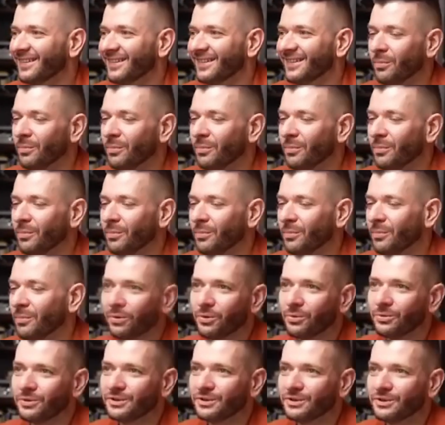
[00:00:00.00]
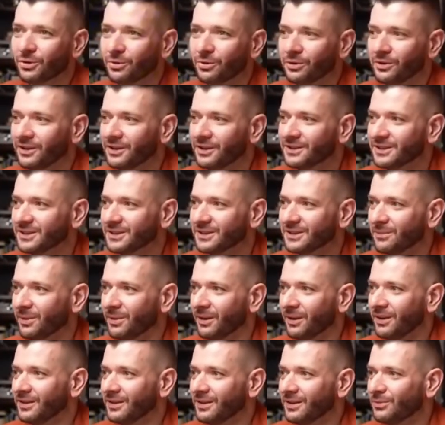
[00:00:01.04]
Mark is so religious
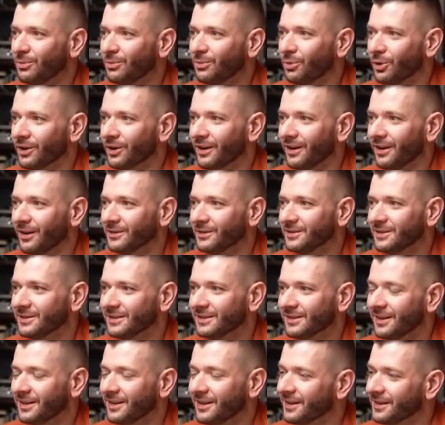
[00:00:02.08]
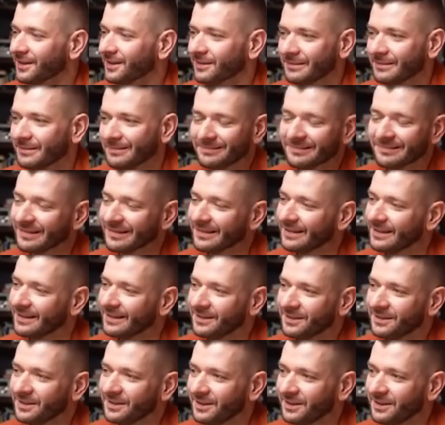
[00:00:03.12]
about his workouts. It's like
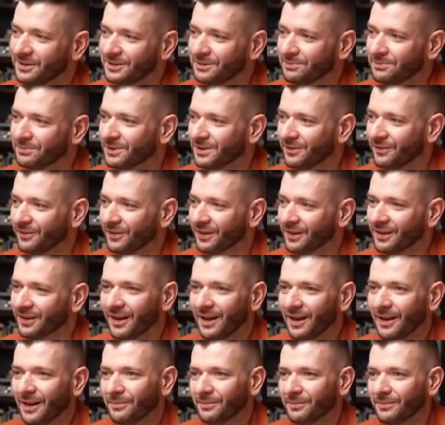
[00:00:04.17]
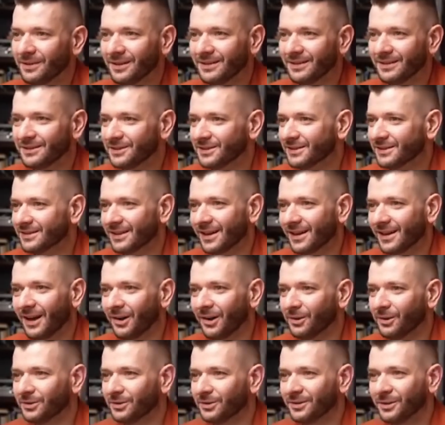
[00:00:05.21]
there's specific time, he's just
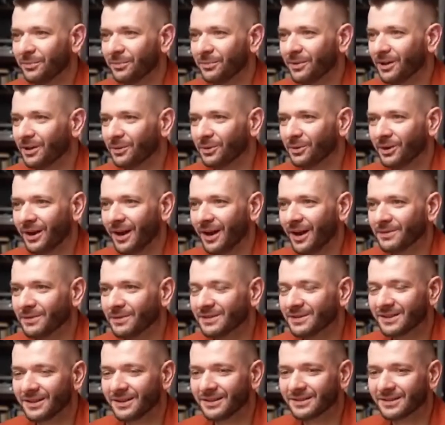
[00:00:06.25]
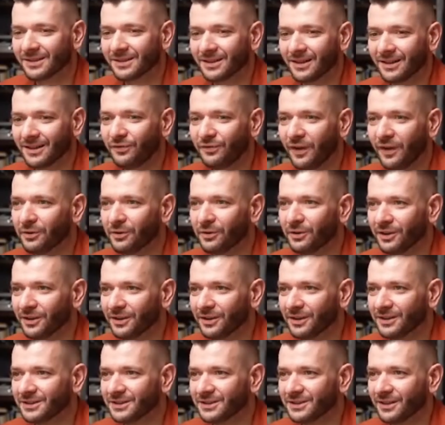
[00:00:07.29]
out. No matter what happens, he's very
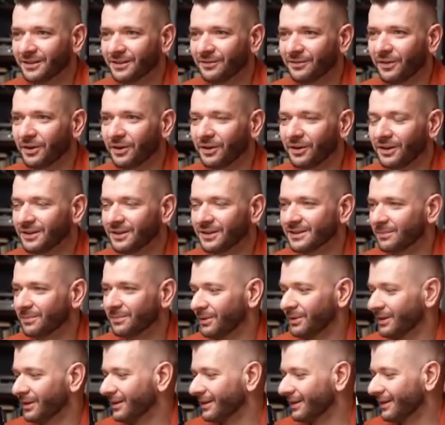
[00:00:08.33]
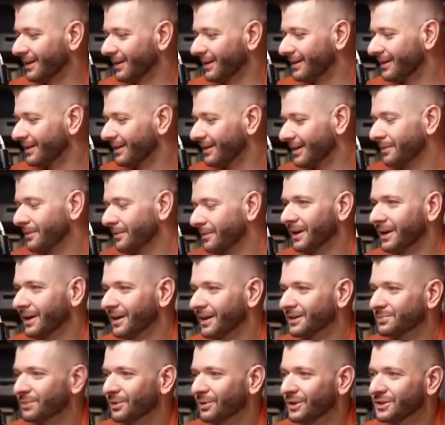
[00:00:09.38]
diligent, very disciplined, and a big
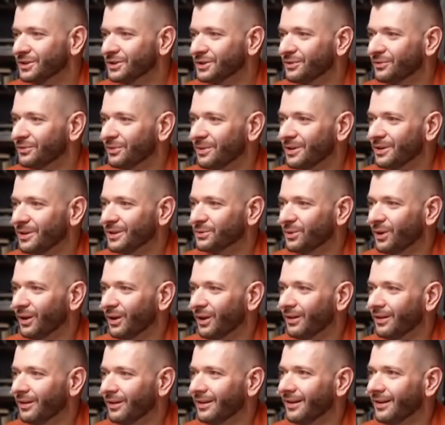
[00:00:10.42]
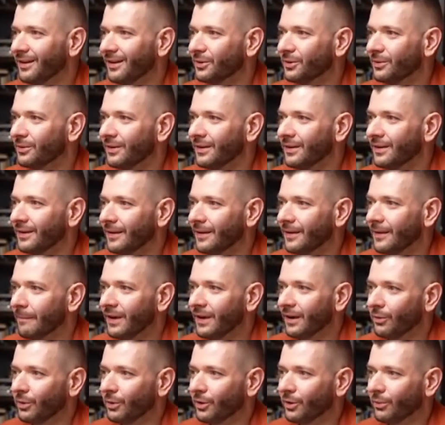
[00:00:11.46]
inspiration for me as well. So
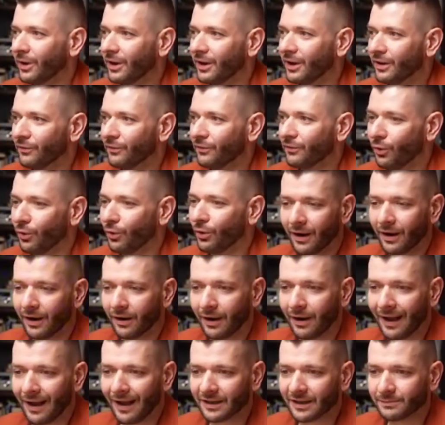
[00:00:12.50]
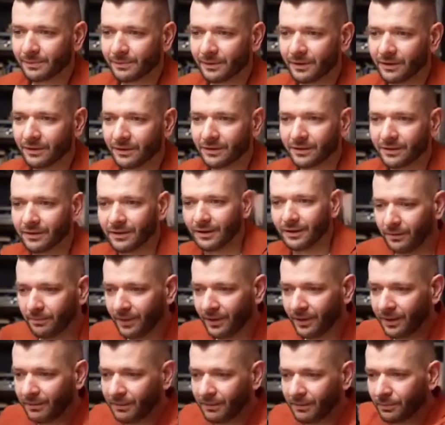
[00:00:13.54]
yeah, we're waiting for our expert in
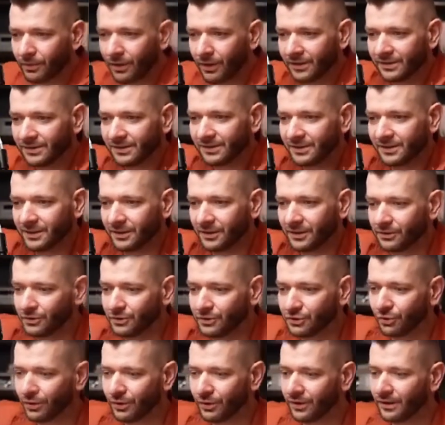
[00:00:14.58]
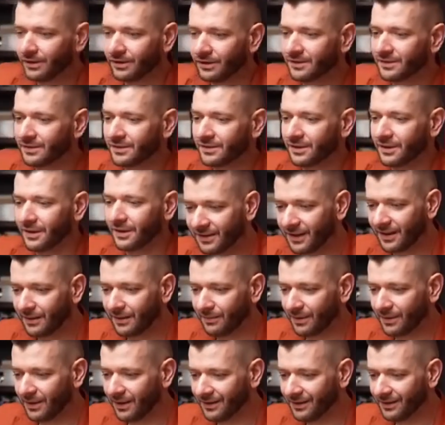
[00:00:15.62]
payment processing to join us. His
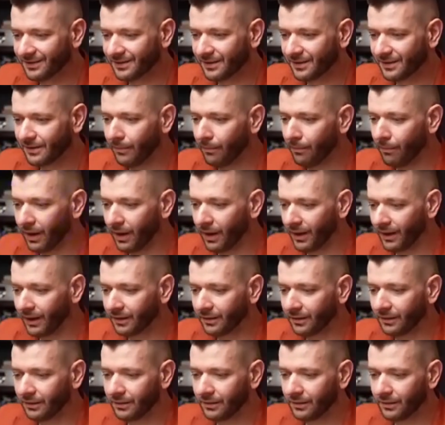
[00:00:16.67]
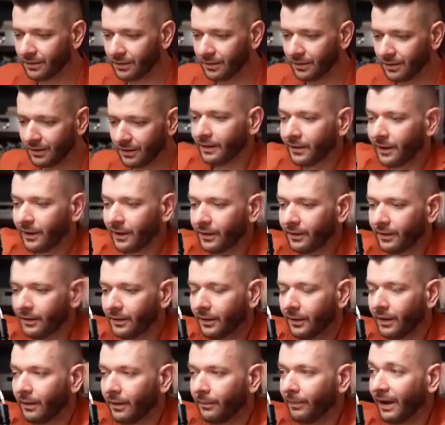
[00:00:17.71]
name is Michael. And then,
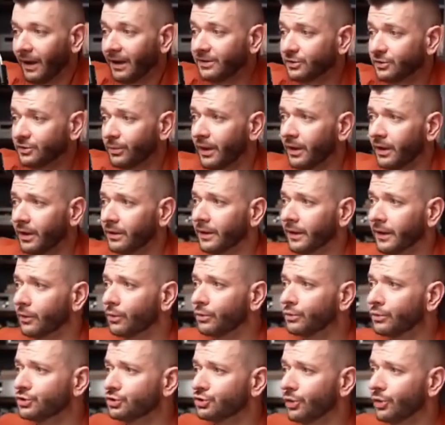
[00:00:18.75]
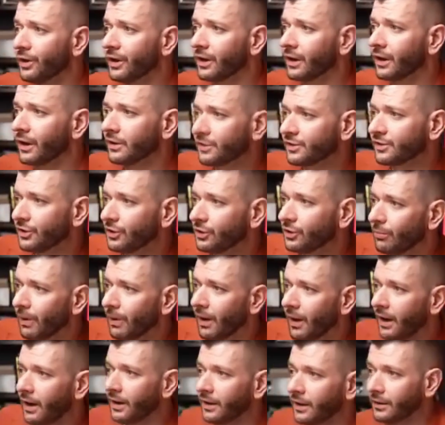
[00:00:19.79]
by the way, like who's joining us in
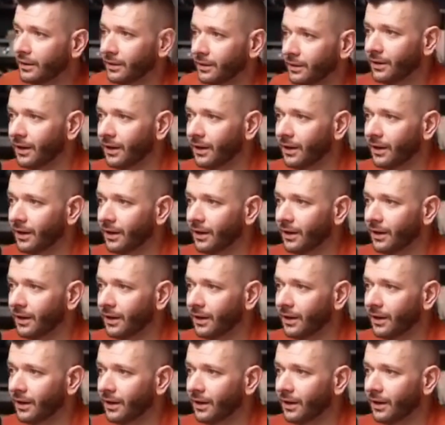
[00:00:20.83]
Dubai?